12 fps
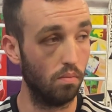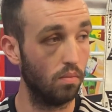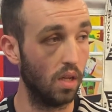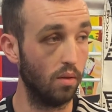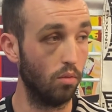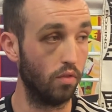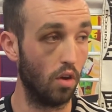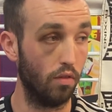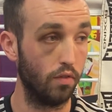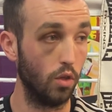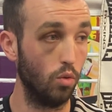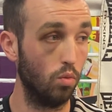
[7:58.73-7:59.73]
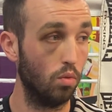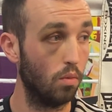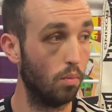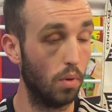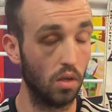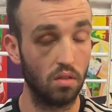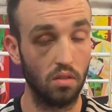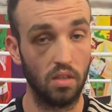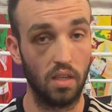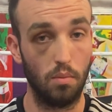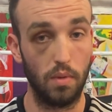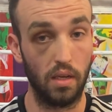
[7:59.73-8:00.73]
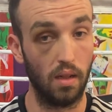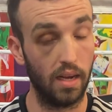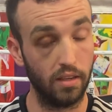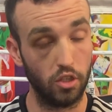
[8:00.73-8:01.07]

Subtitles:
like we've got a few boxers at the minute, like